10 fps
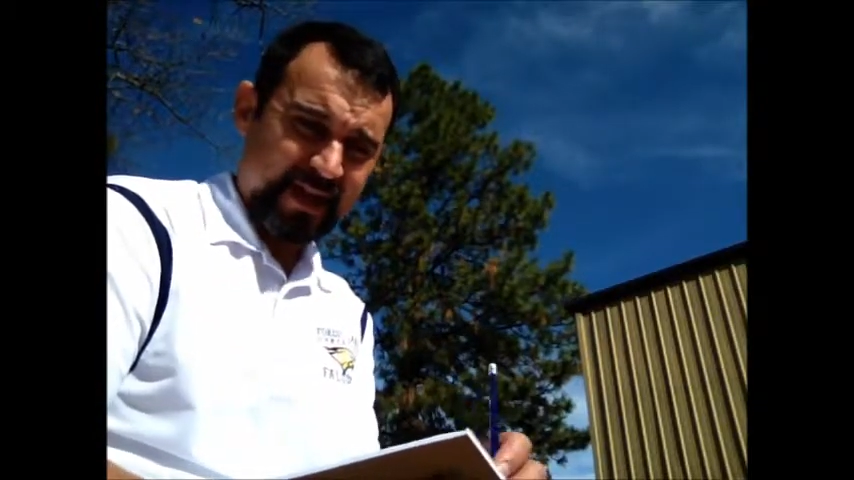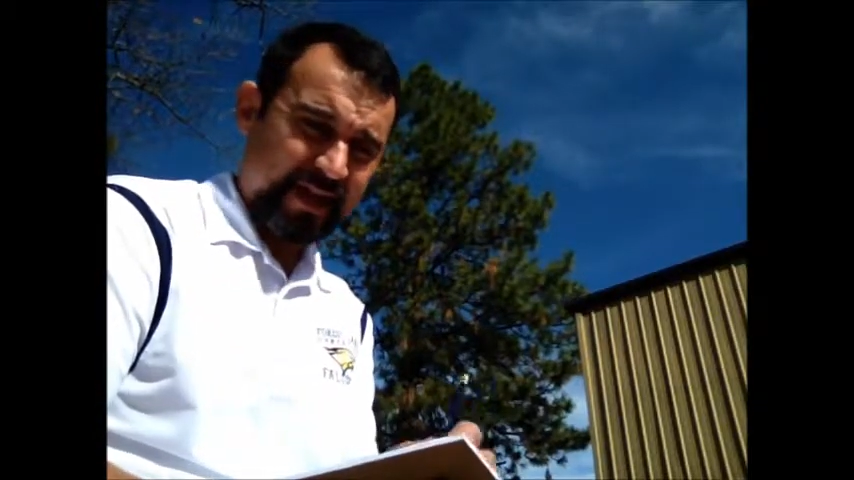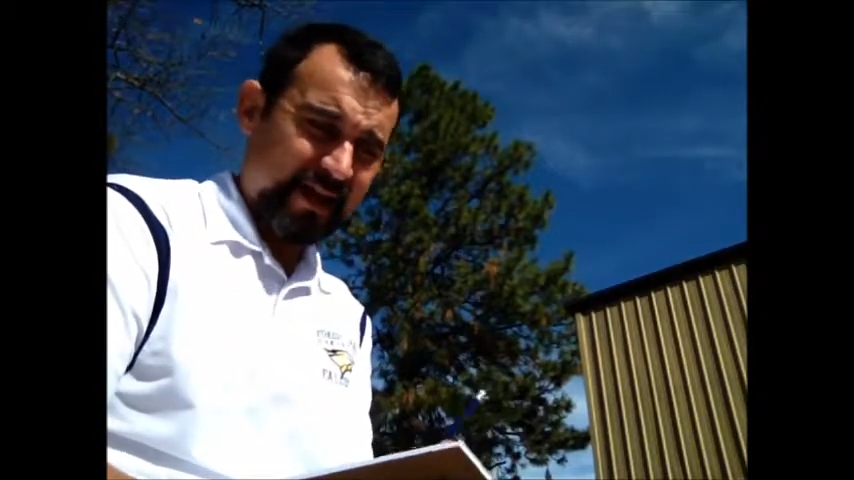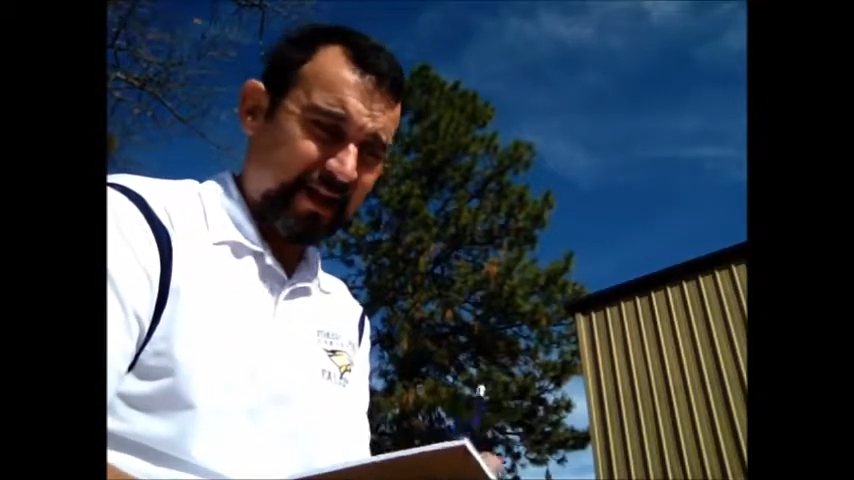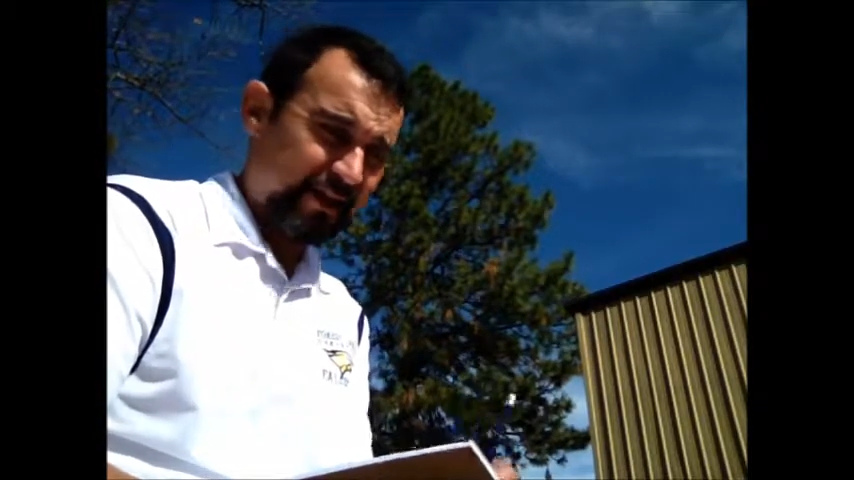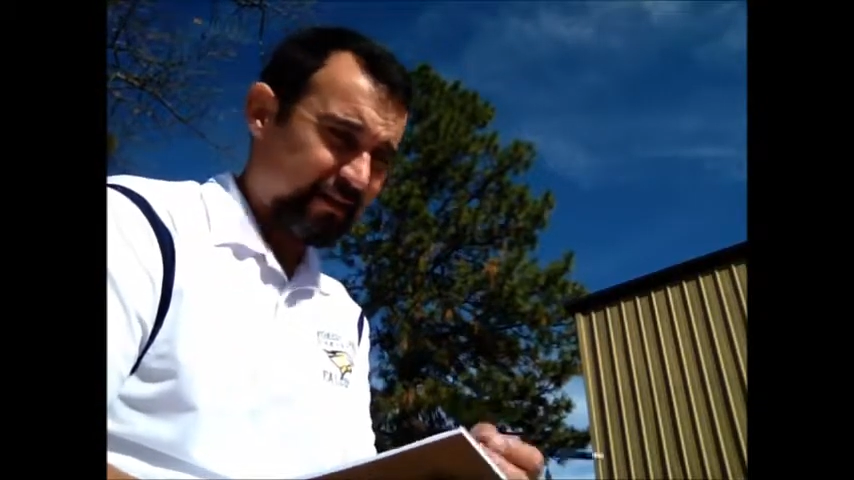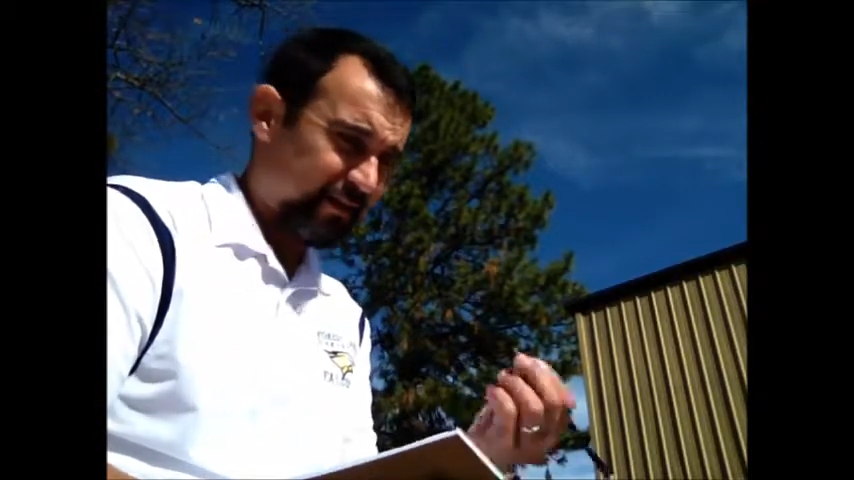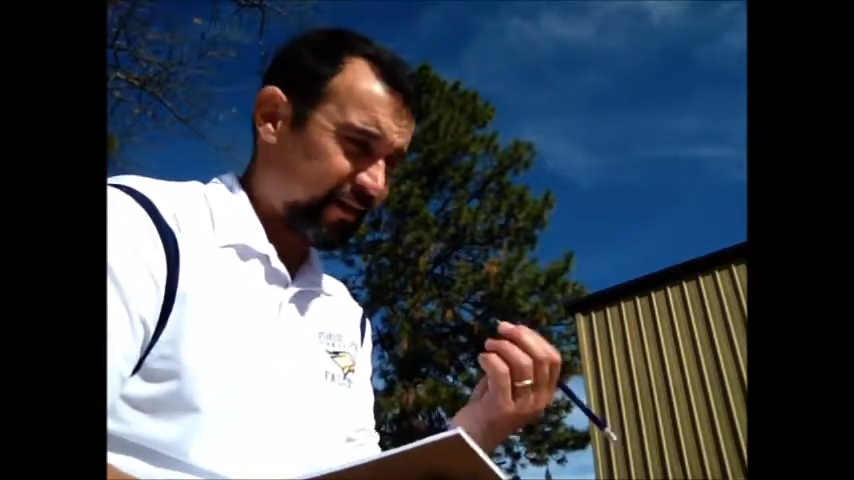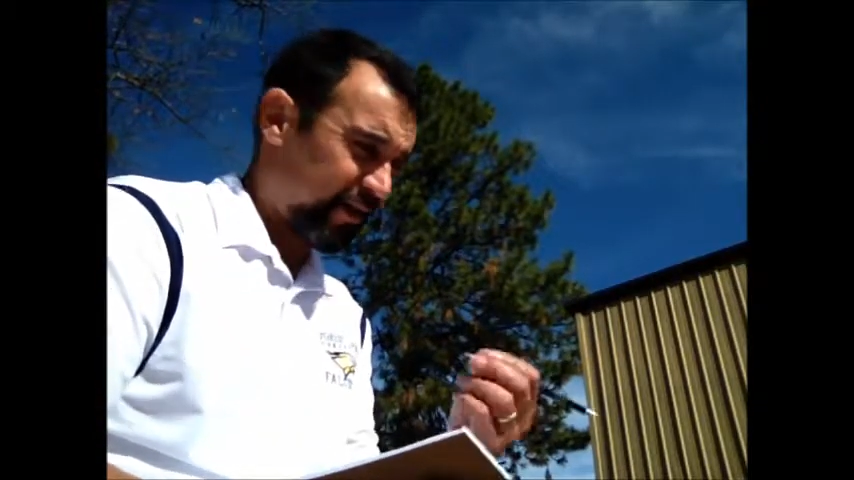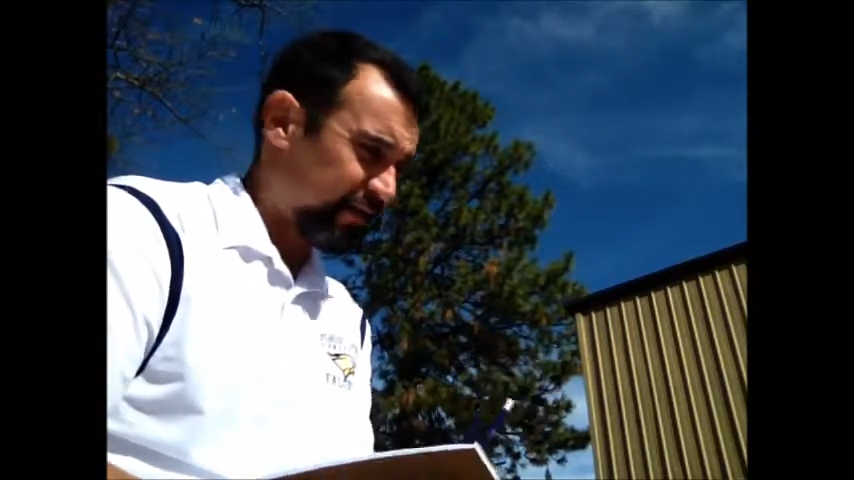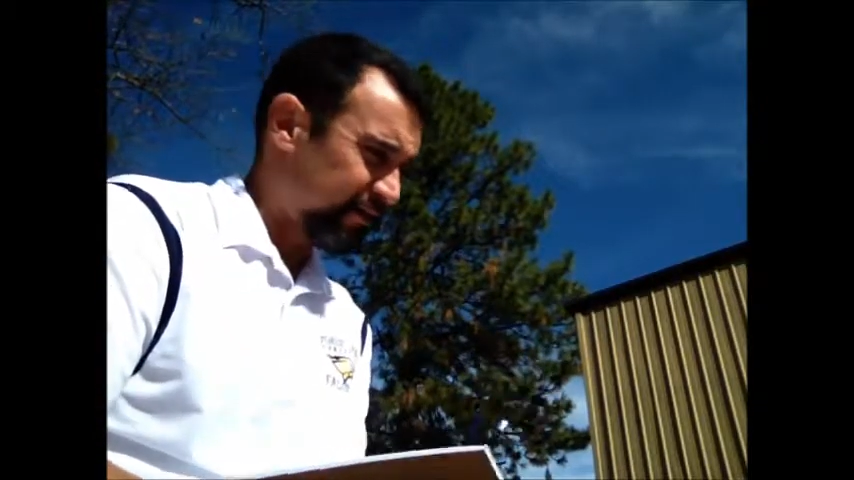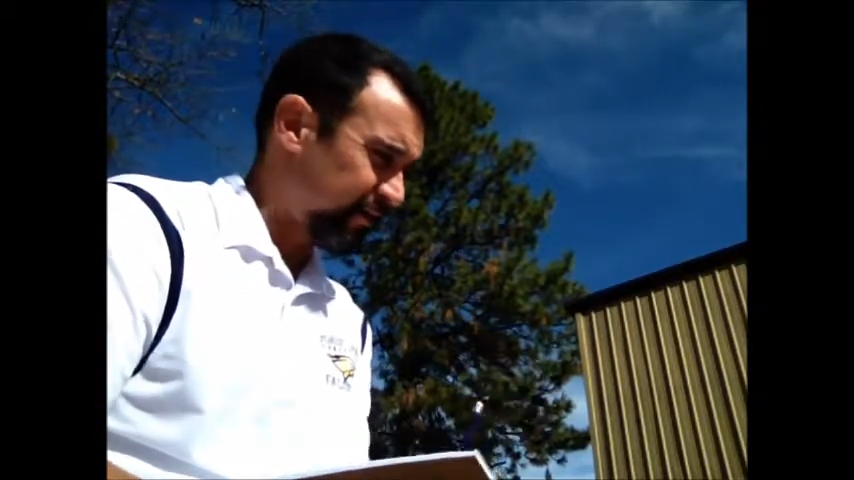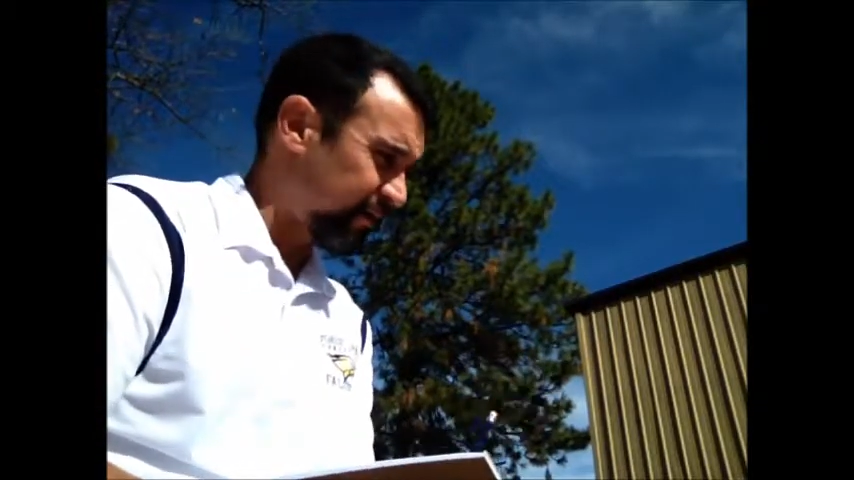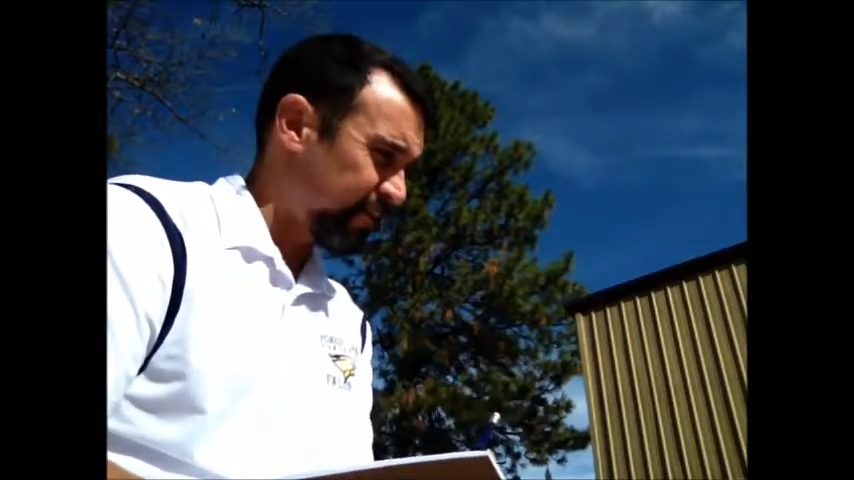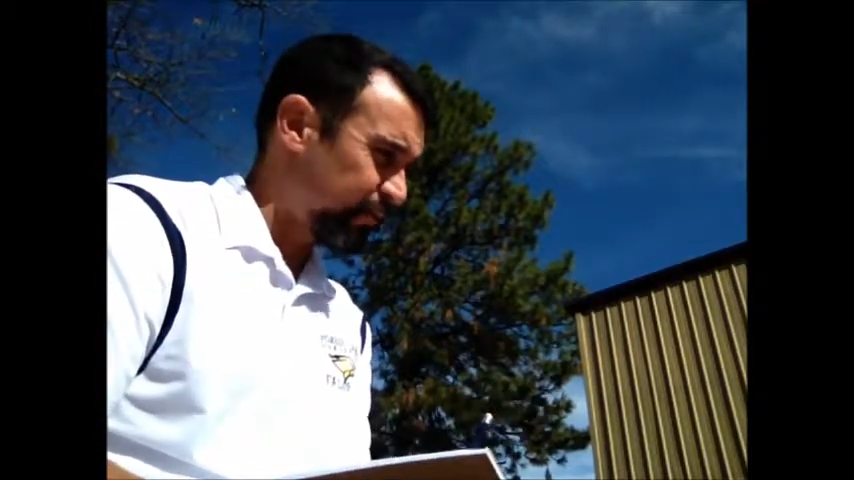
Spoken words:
And, I